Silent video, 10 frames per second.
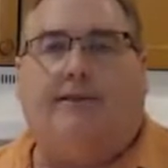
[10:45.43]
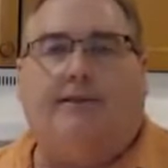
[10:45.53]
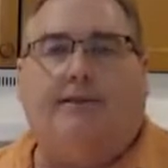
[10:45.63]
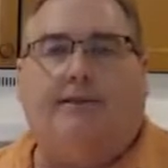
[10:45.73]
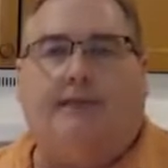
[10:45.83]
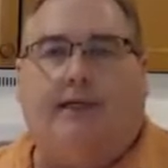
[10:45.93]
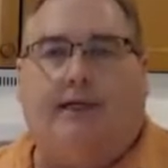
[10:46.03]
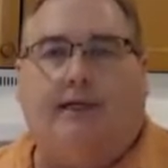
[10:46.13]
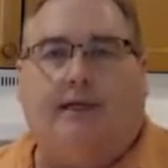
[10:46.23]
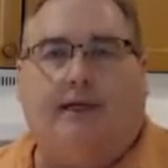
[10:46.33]
will use
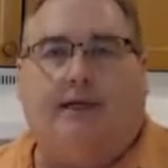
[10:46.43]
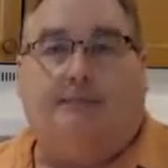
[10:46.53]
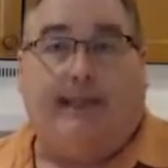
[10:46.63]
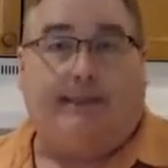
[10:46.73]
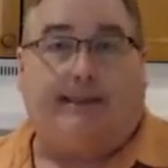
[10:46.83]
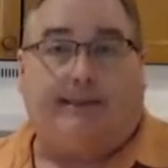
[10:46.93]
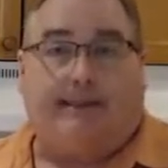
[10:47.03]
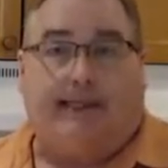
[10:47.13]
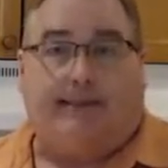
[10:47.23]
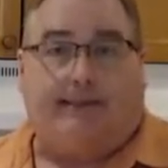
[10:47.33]
a pizza
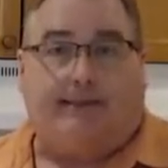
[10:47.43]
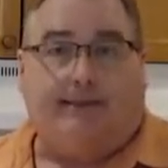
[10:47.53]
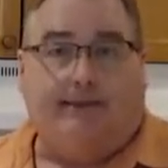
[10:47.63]
slicer.